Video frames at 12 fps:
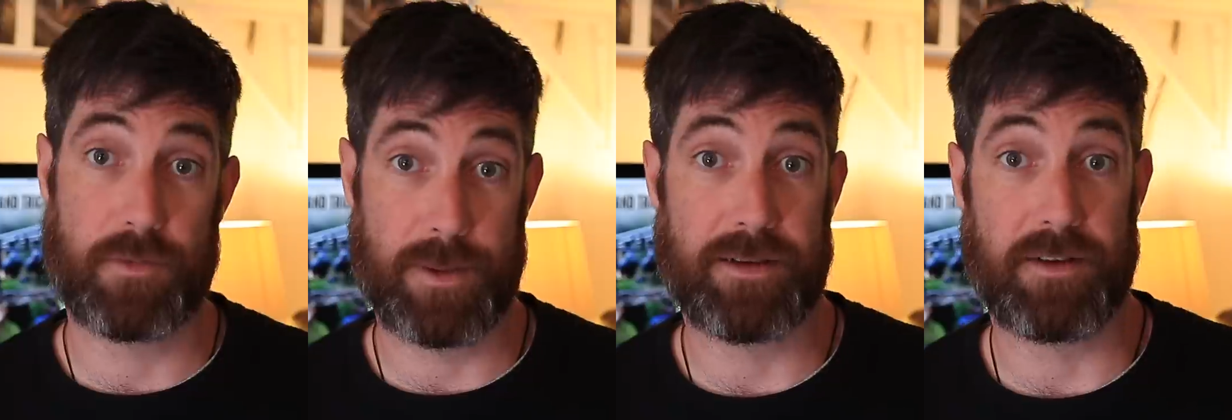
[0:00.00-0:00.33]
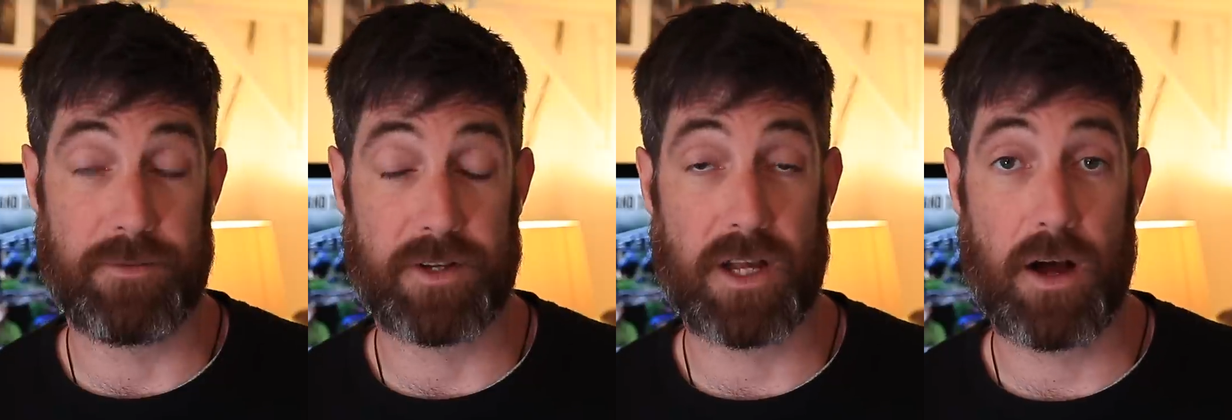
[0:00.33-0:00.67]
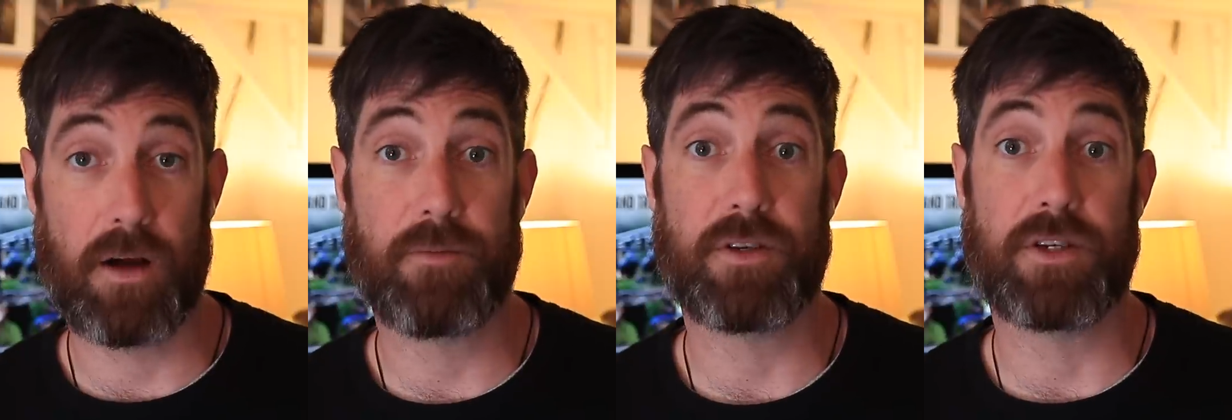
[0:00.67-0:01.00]
especially the
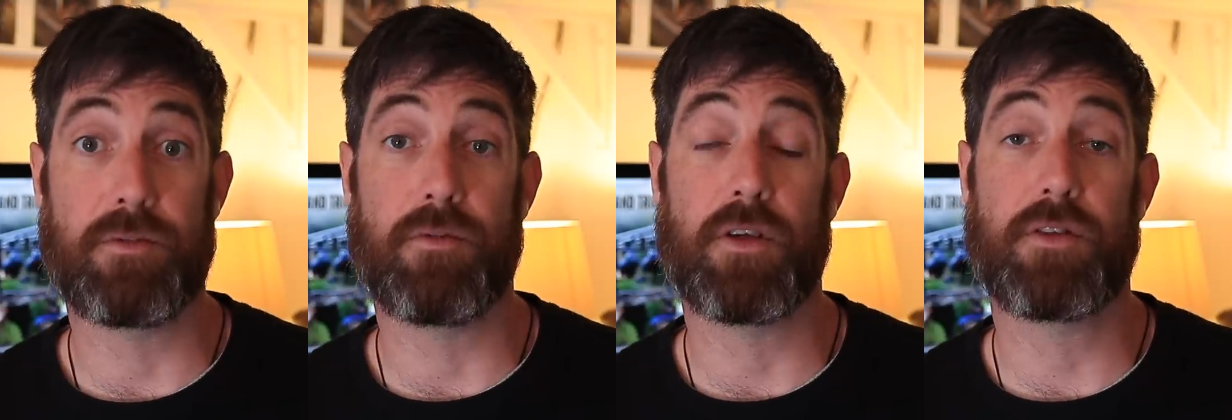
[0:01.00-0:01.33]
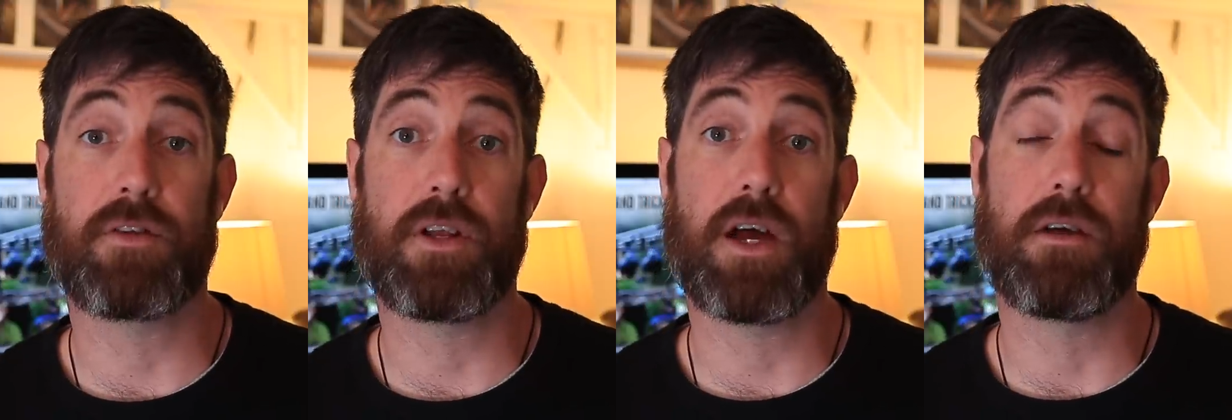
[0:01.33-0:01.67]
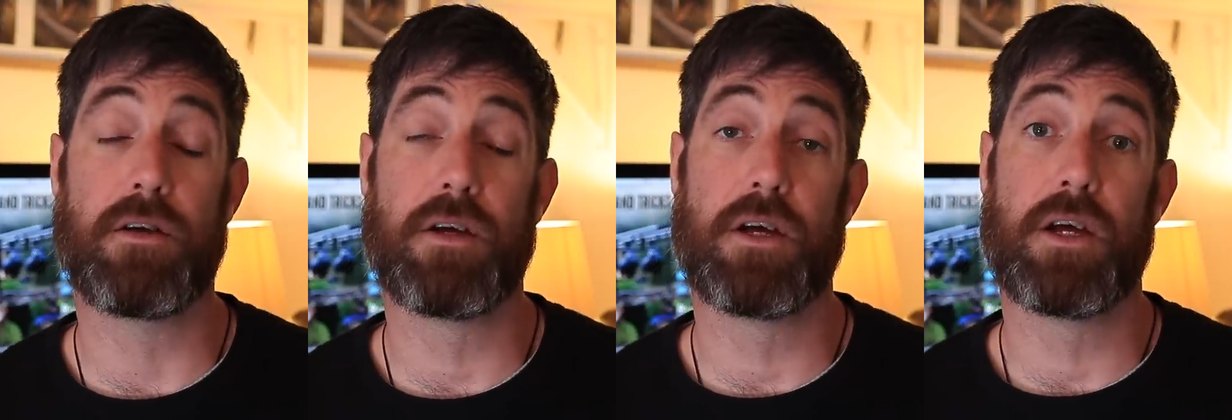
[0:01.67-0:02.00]
carp fishing rods, you know.